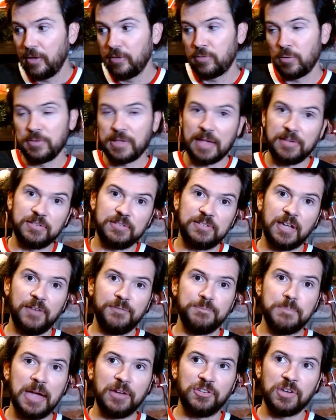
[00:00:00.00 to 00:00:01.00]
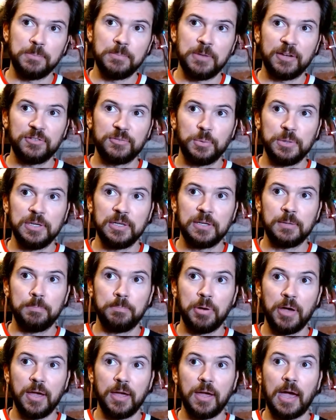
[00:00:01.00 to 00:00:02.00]
So he has a tough matchup next week,
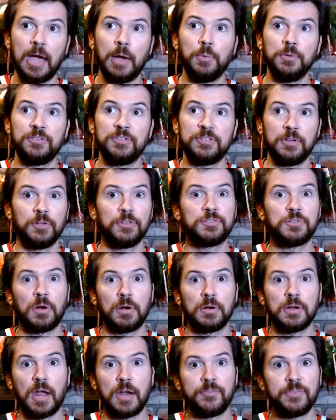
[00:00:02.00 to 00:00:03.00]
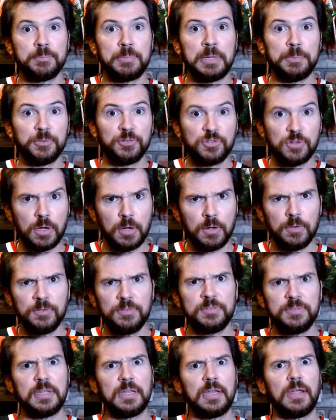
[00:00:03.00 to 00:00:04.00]
but I would still start Donovan
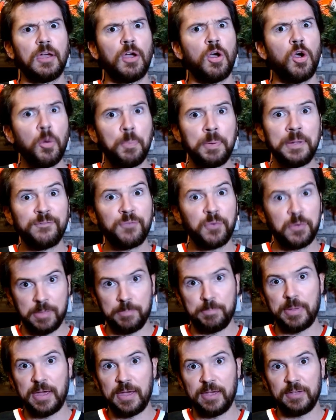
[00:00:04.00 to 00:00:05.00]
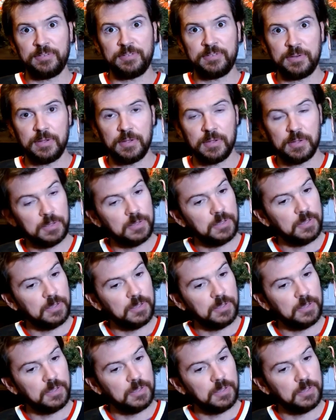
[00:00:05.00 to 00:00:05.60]
Peoples-Jones, hoping for the best.